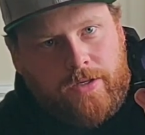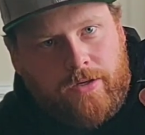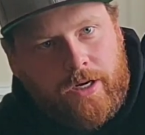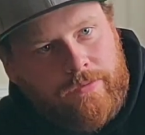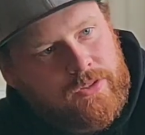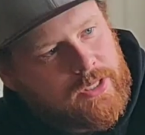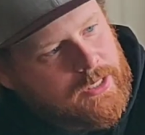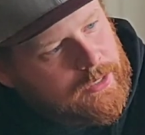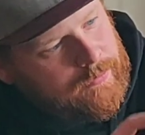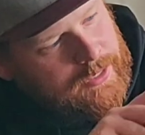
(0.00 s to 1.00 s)
You can kind of
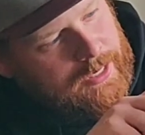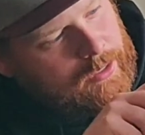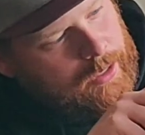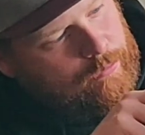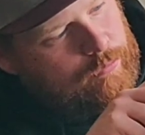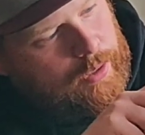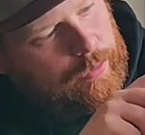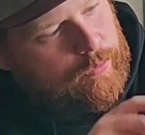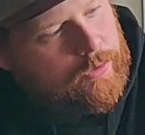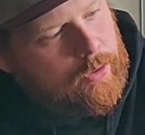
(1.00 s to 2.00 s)
see daylight right
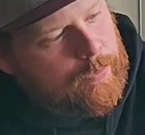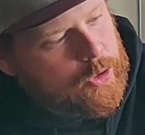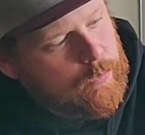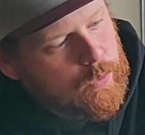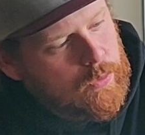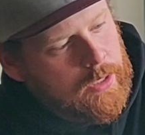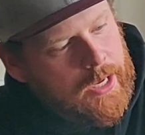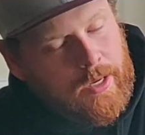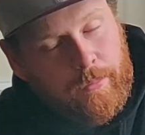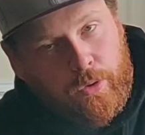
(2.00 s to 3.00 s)
through the top of the spool,
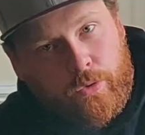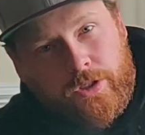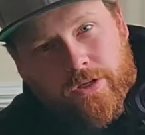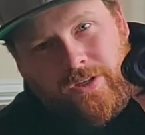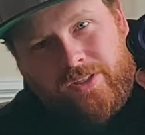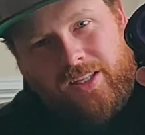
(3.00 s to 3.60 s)
but also you can see